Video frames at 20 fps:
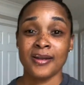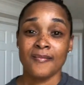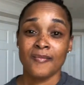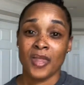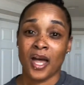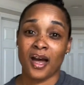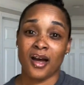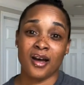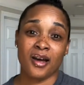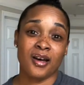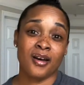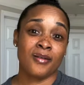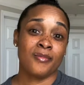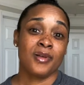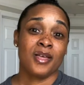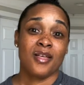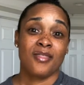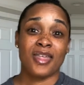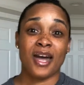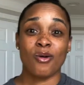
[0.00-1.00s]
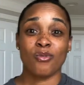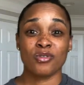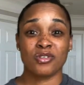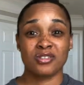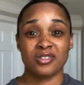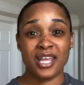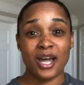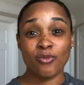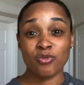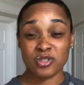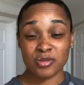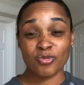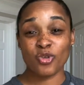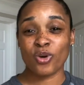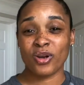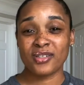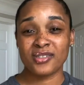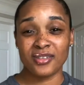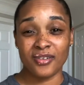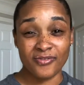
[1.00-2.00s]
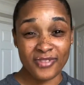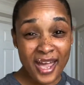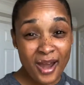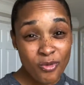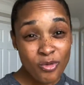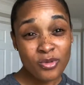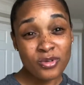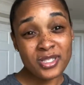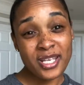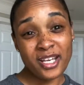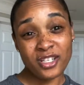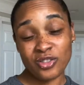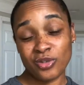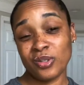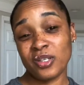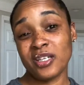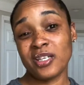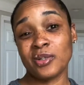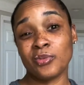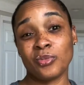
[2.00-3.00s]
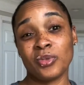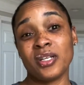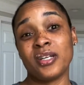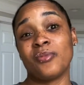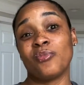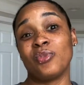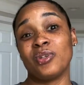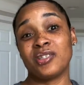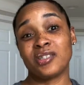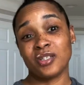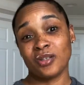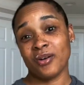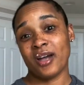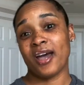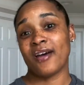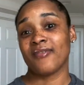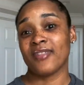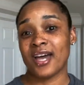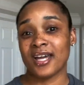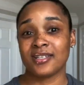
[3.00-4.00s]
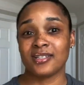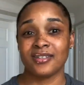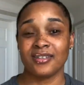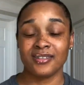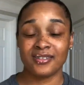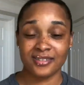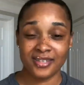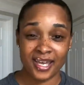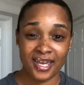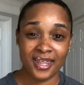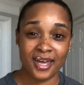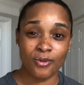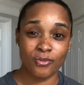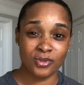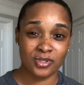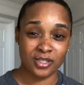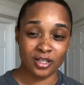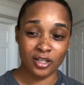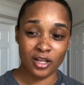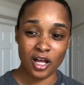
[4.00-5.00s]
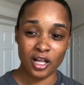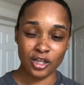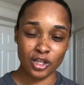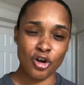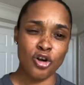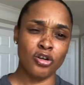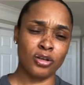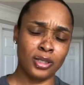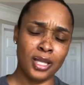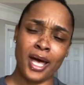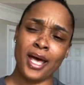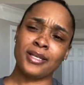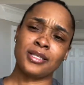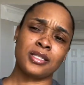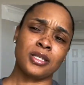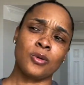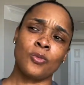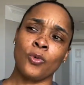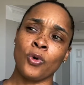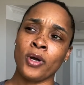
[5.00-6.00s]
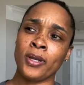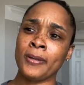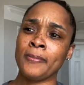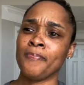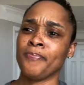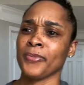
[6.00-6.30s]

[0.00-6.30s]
That was some great stuff. That one was actually a good one, and we still have that to this day. That was a long-lasting one.